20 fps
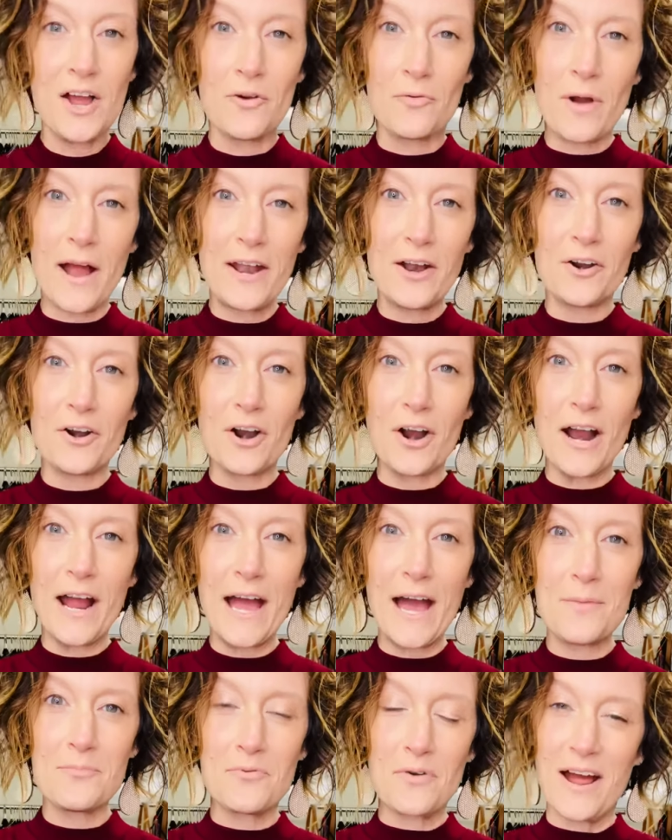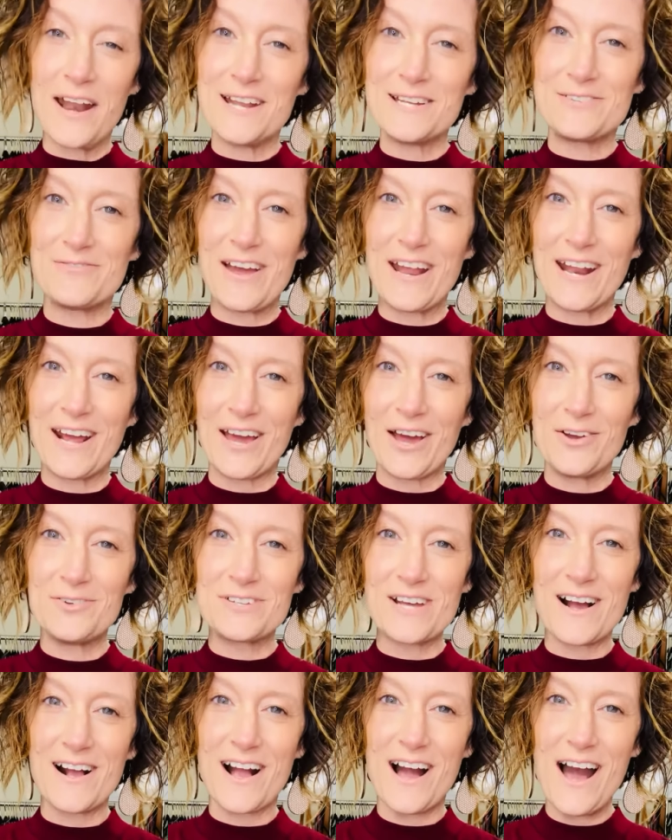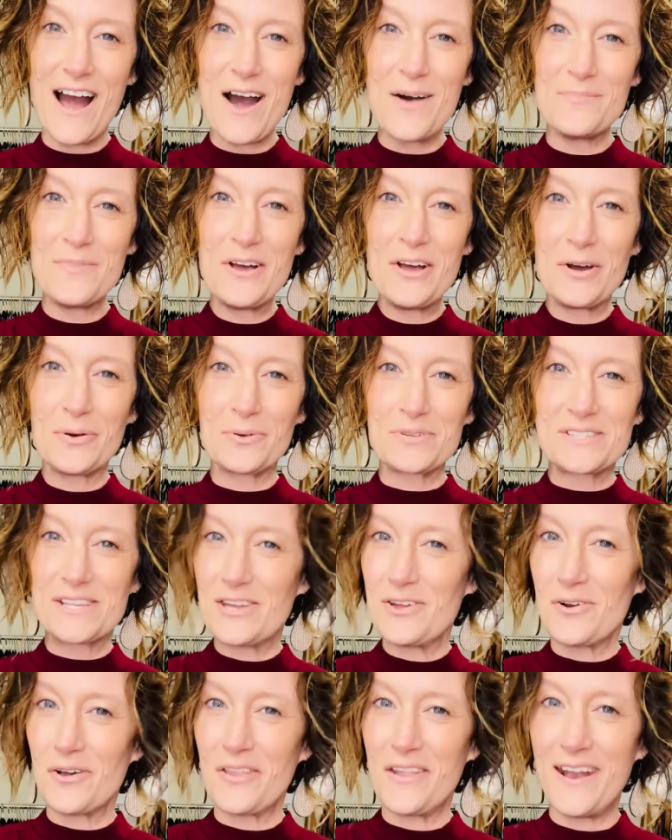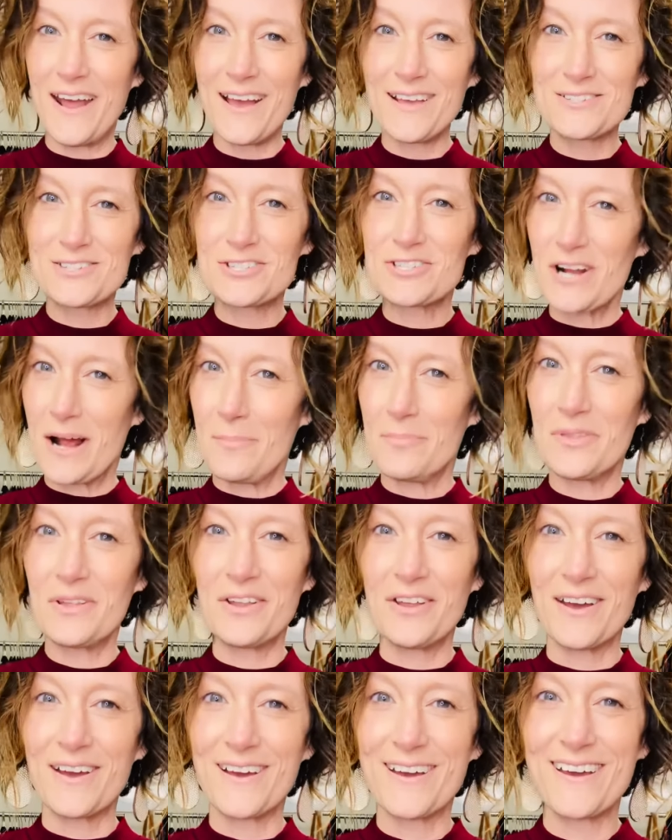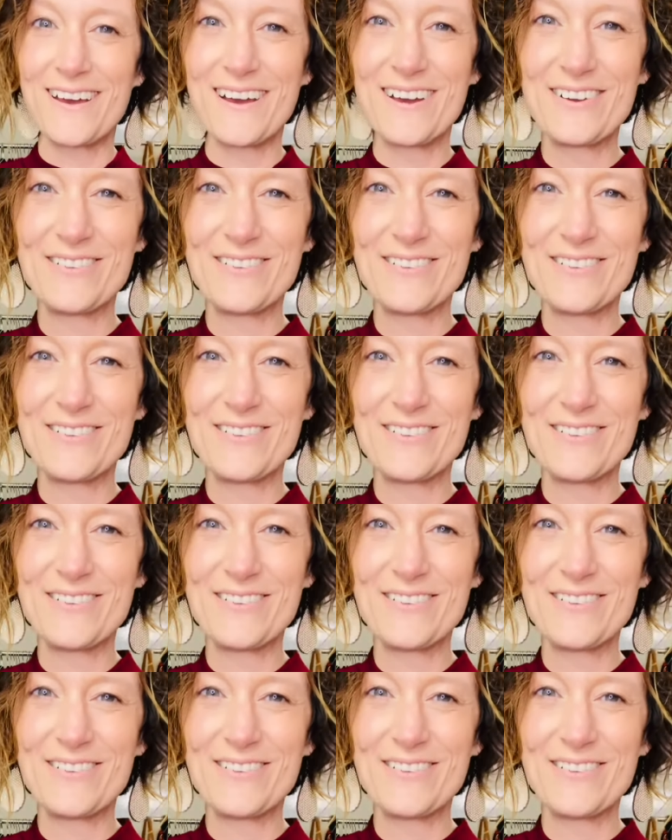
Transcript: right on our app, right at devaneandco.com. We'll see you on the next Shop the Look.